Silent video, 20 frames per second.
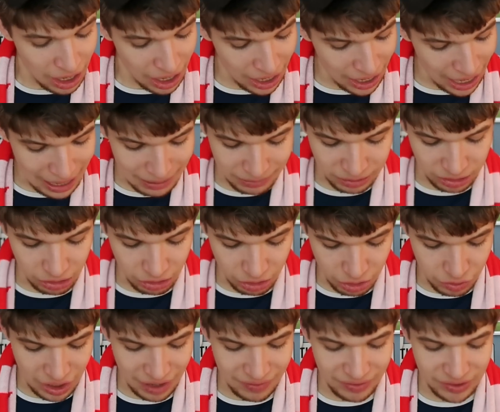an absolute
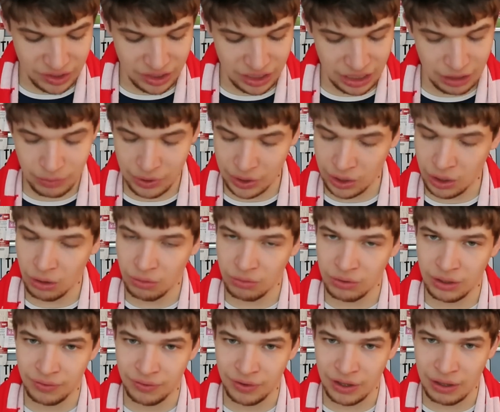travesty that we got
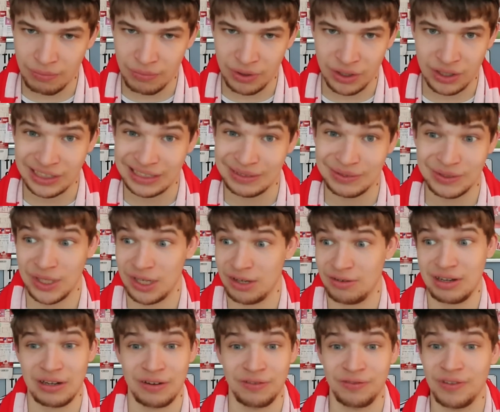rid of him because he was a
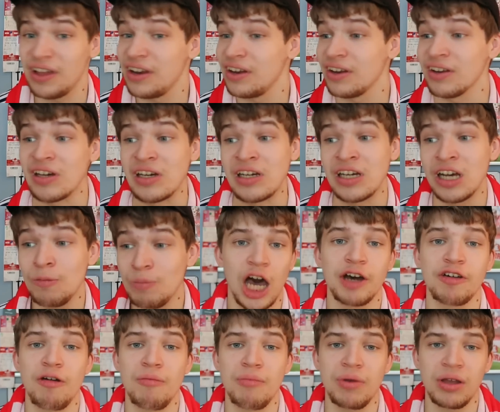great defender.
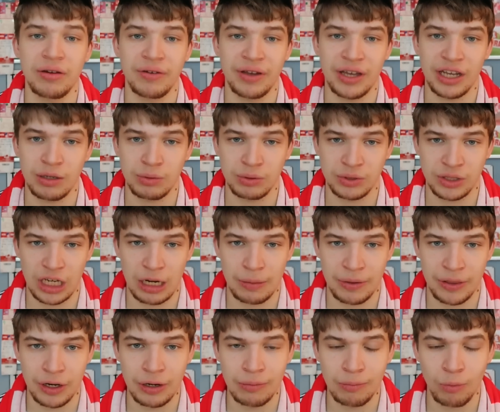Aro Muric was going to
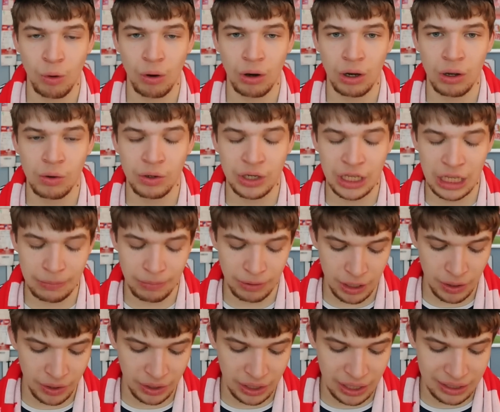be the #1 goalkeeper
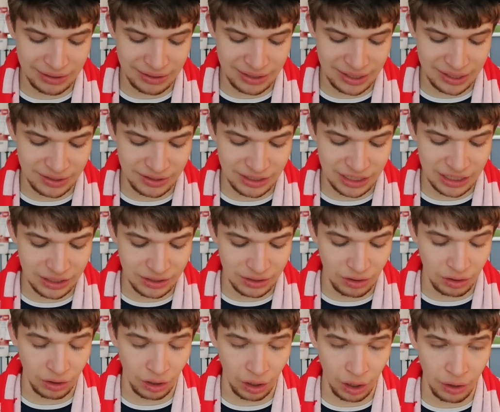going into this
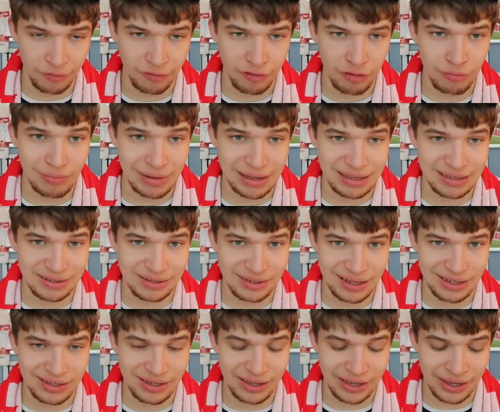season on loan from Man
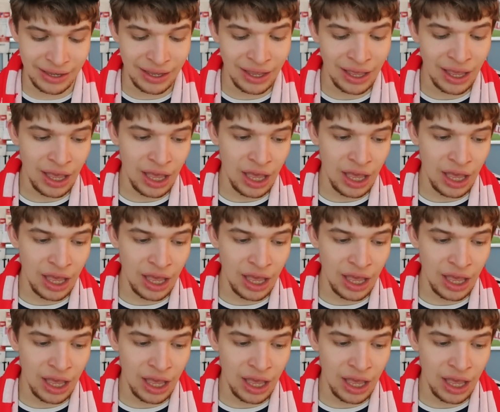City.